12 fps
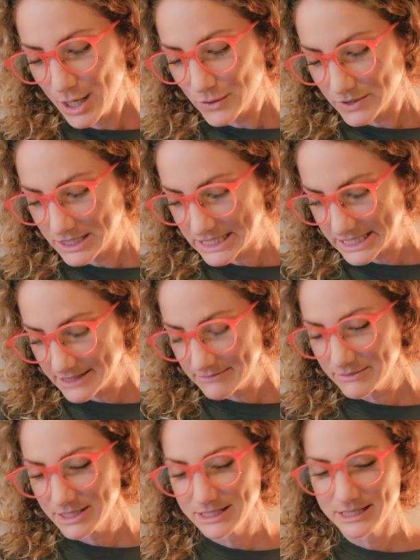
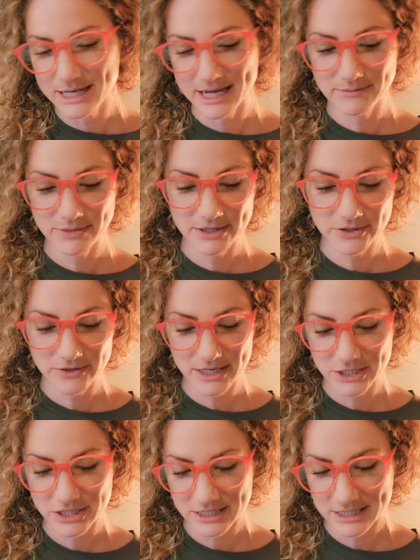Redeem me and be
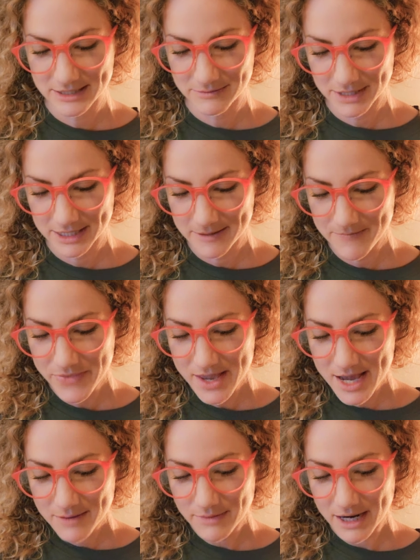gracious to me.
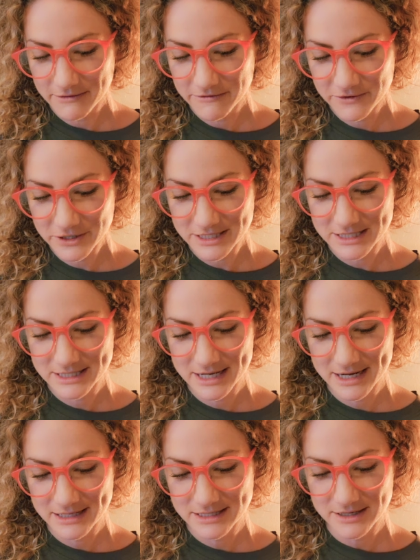My foot
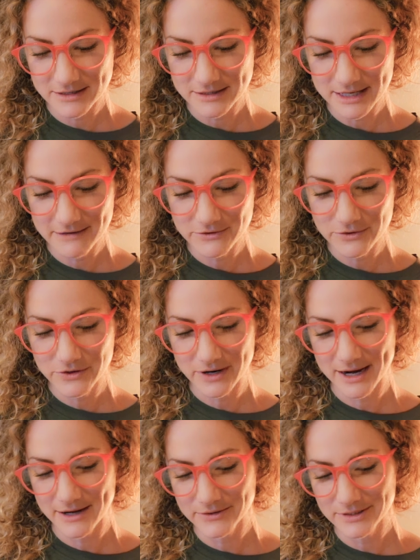stands on level
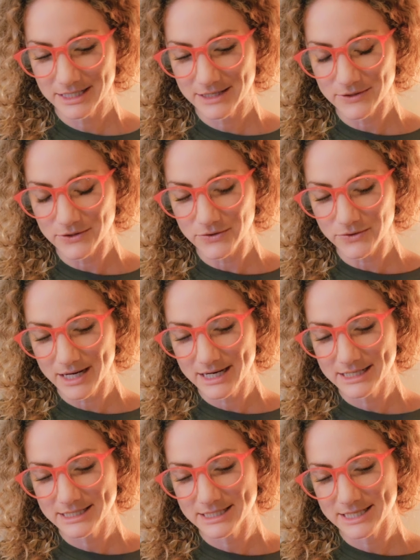ground. In the
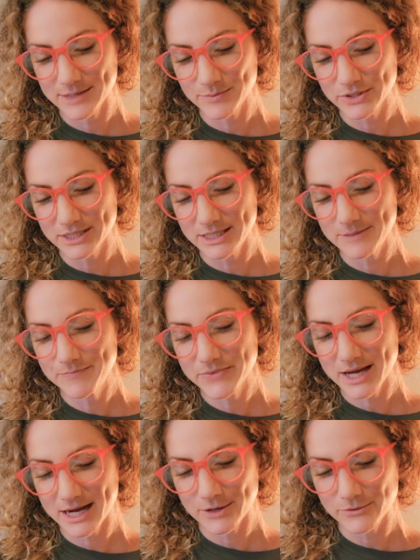great assembly,
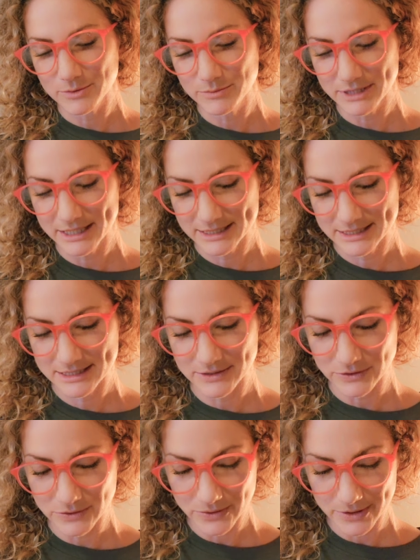I will bless the
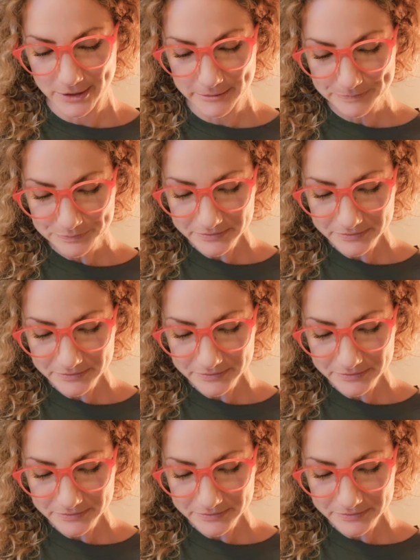Lord.